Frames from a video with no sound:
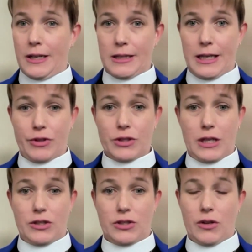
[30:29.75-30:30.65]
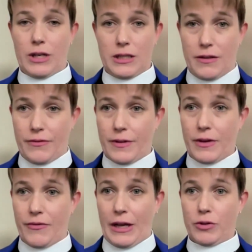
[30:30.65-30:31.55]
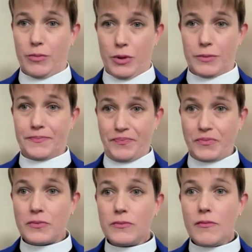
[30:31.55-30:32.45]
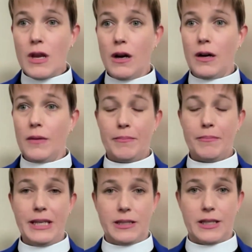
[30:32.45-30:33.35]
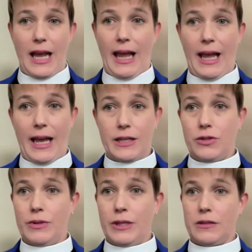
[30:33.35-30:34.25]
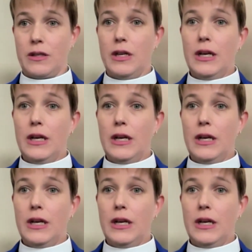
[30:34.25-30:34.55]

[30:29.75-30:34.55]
levels, and so it is a valuable piece to add to it.